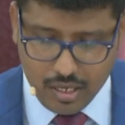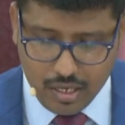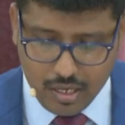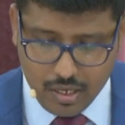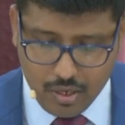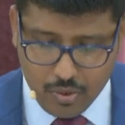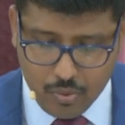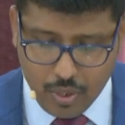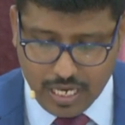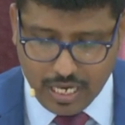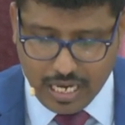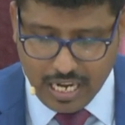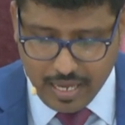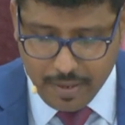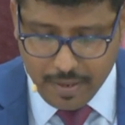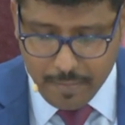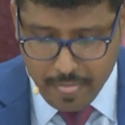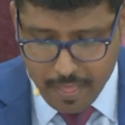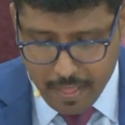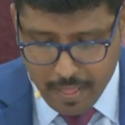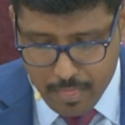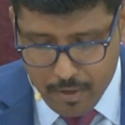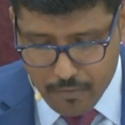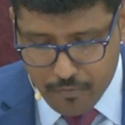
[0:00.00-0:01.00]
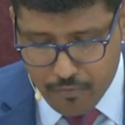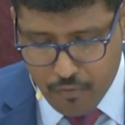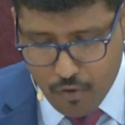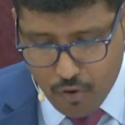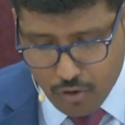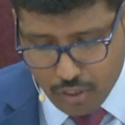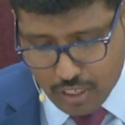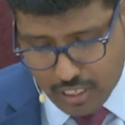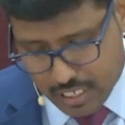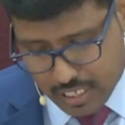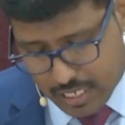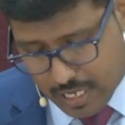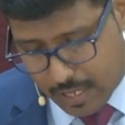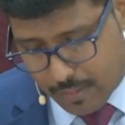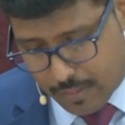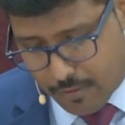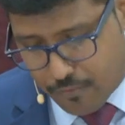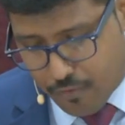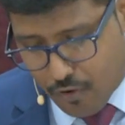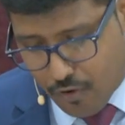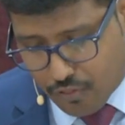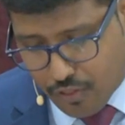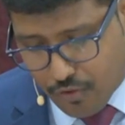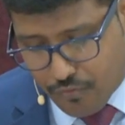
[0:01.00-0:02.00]
Quickly, the
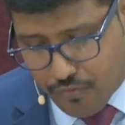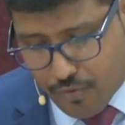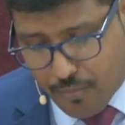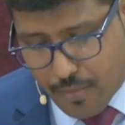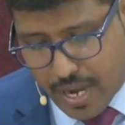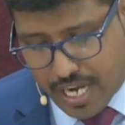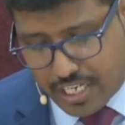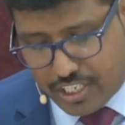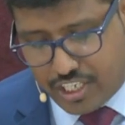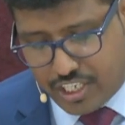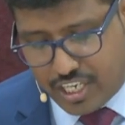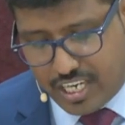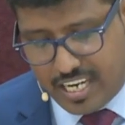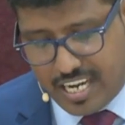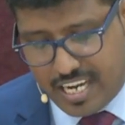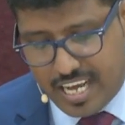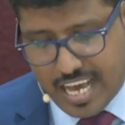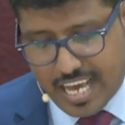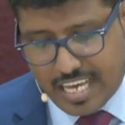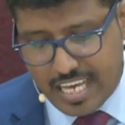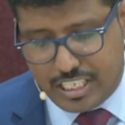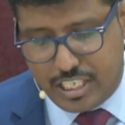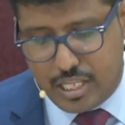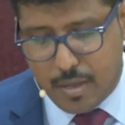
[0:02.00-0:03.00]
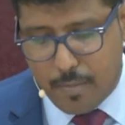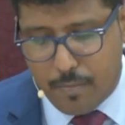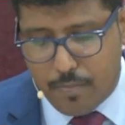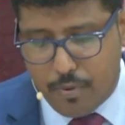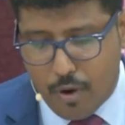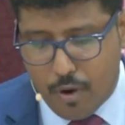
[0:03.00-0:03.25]
fourth affirmation is the